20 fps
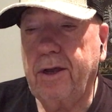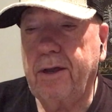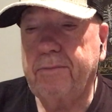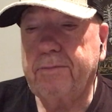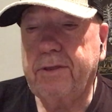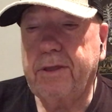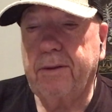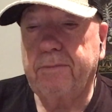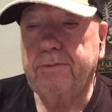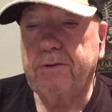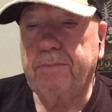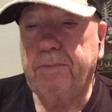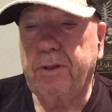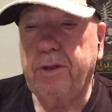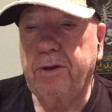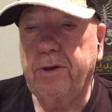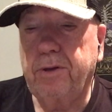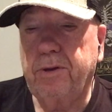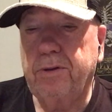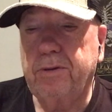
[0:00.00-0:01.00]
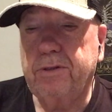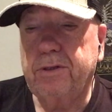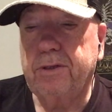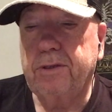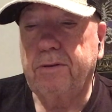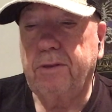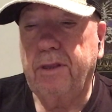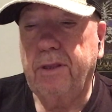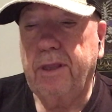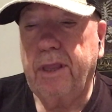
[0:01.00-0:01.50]
Tom Thumb's
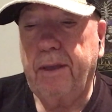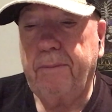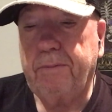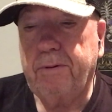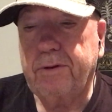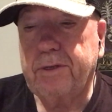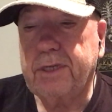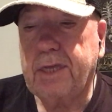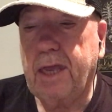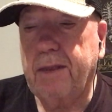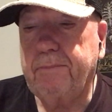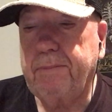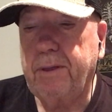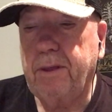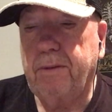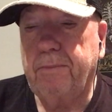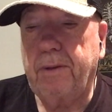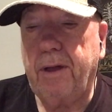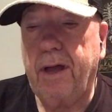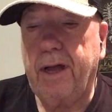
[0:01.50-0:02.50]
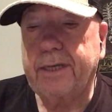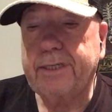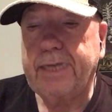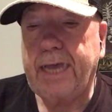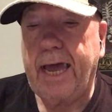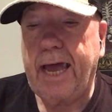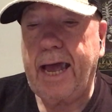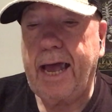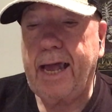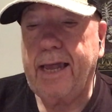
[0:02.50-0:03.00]
Blues, Leopard Skin Pillbox
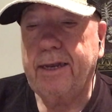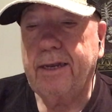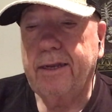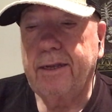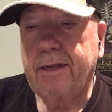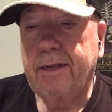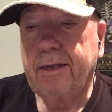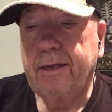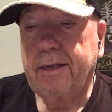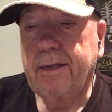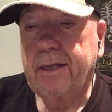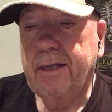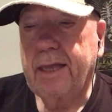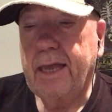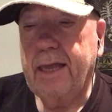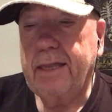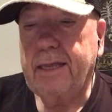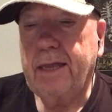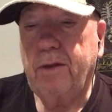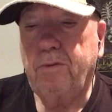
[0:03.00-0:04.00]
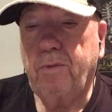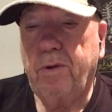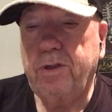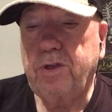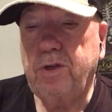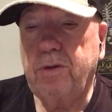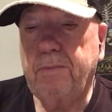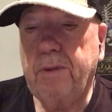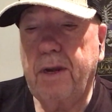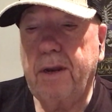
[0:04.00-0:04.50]
Hat, and then
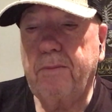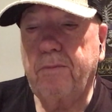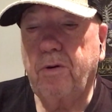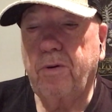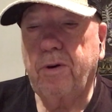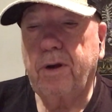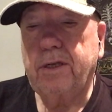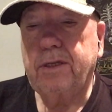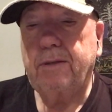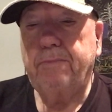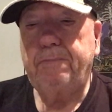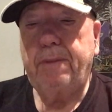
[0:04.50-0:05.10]
One Too Many Mornings